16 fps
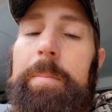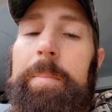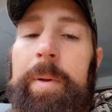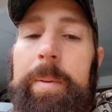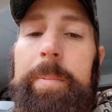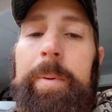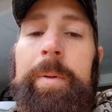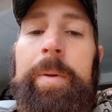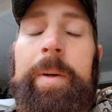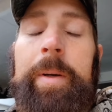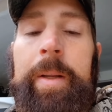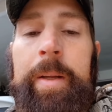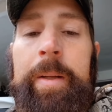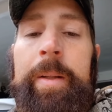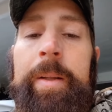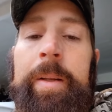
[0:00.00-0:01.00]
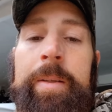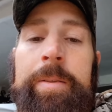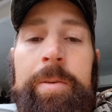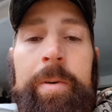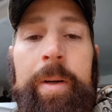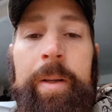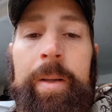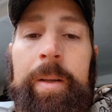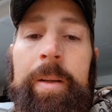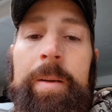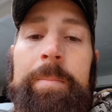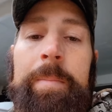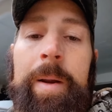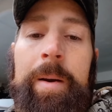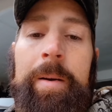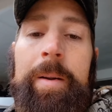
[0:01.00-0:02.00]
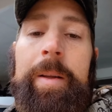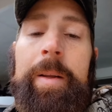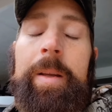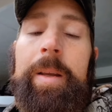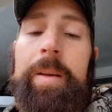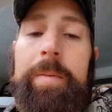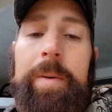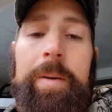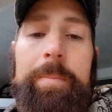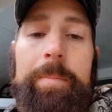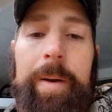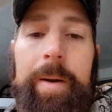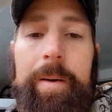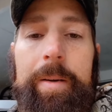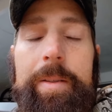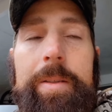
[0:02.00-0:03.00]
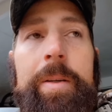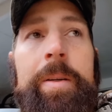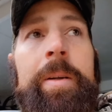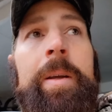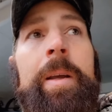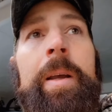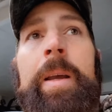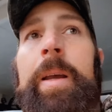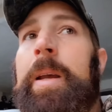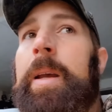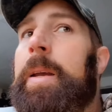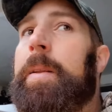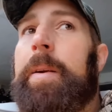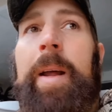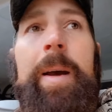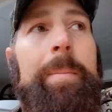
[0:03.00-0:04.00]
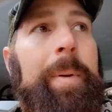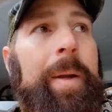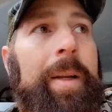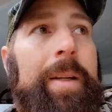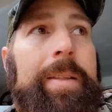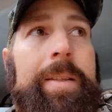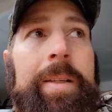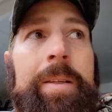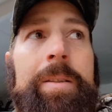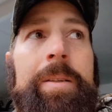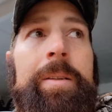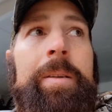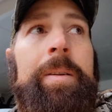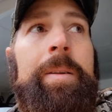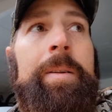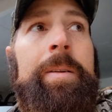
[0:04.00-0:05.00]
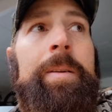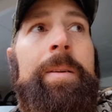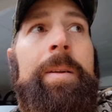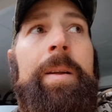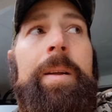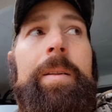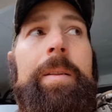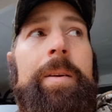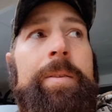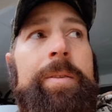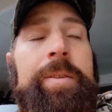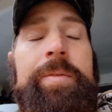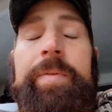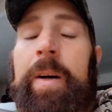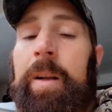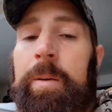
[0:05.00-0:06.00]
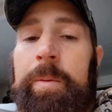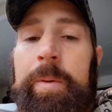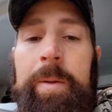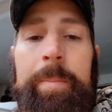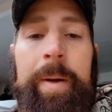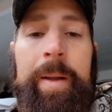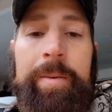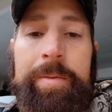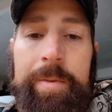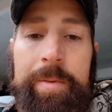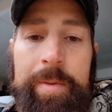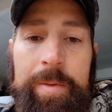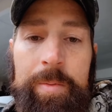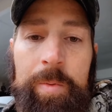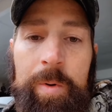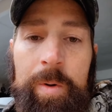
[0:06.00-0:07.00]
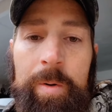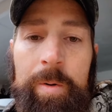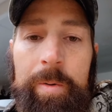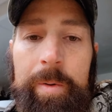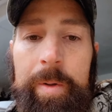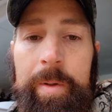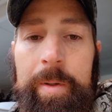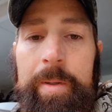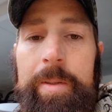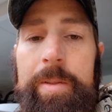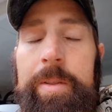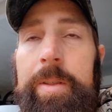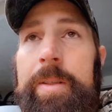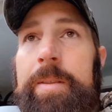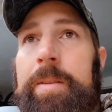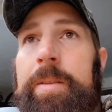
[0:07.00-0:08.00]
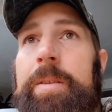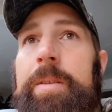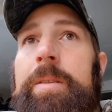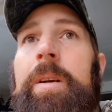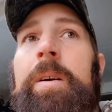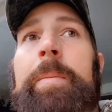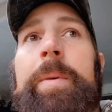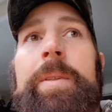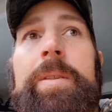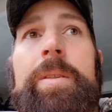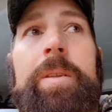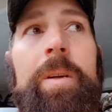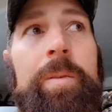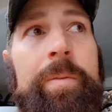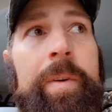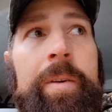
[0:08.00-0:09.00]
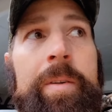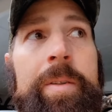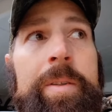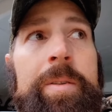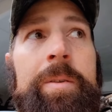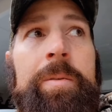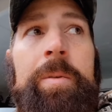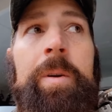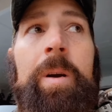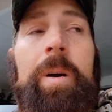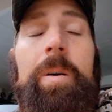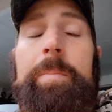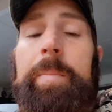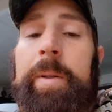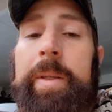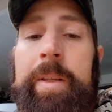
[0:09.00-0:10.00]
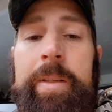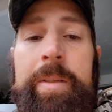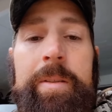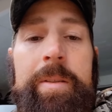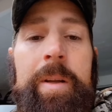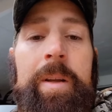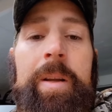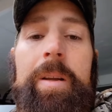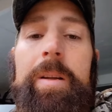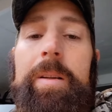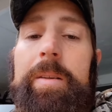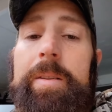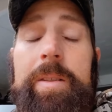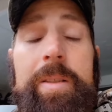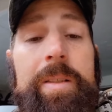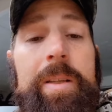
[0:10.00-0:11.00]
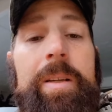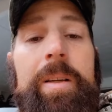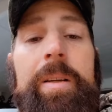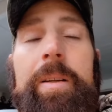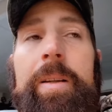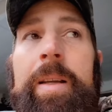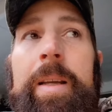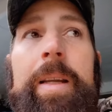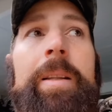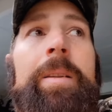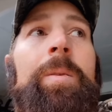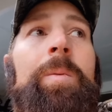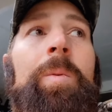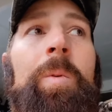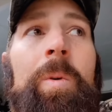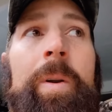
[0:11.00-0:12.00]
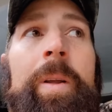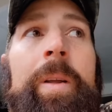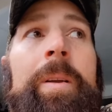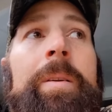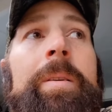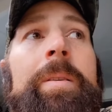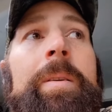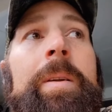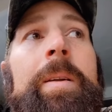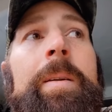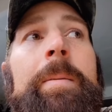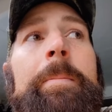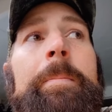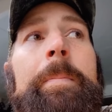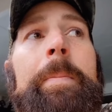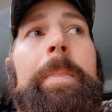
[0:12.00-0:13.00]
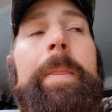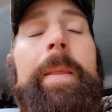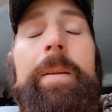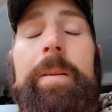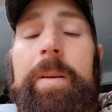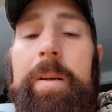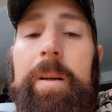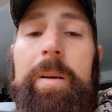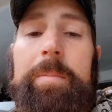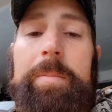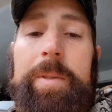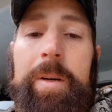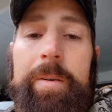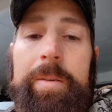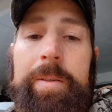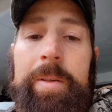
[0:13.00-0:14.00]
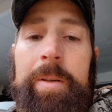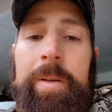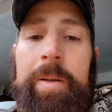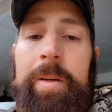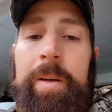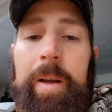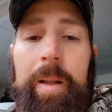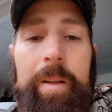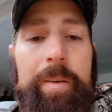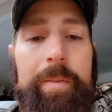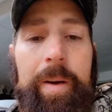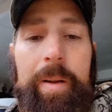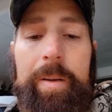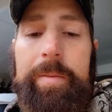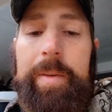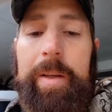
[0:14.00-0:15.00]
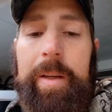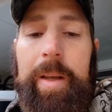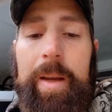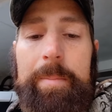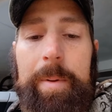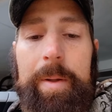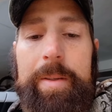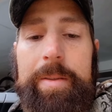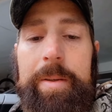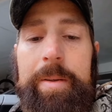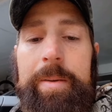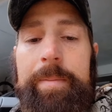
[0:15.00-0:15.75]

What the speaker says: People are eating and drinking and marrying and giving in marriage. They're not paying attention. They're just following the patterns of this world. Jesus is coming so very soon, y'all. Please, just heed the warning. Look up, church. I love all of you, and God bless.